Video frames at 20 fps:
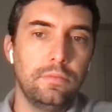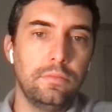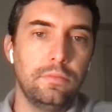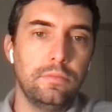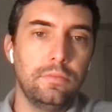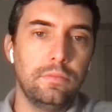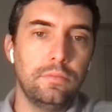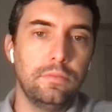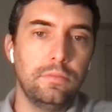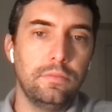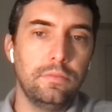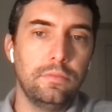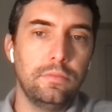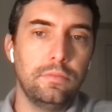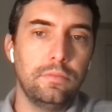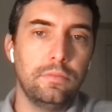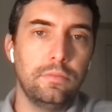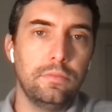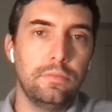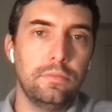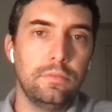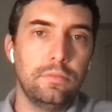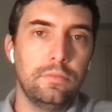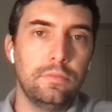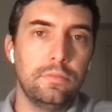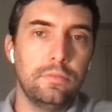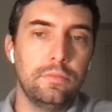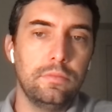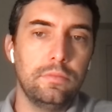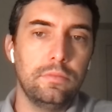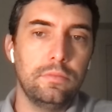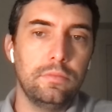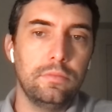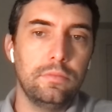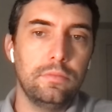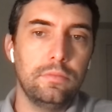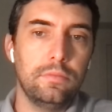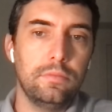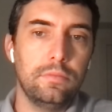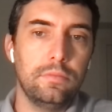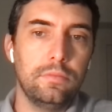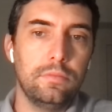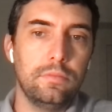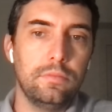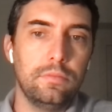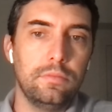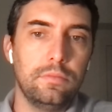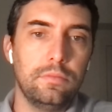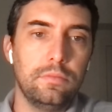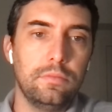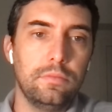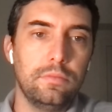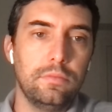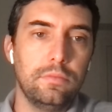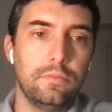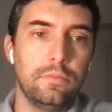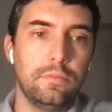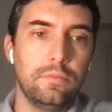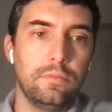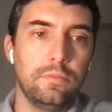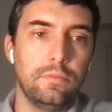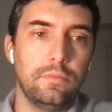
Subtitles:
This person isn't speaking.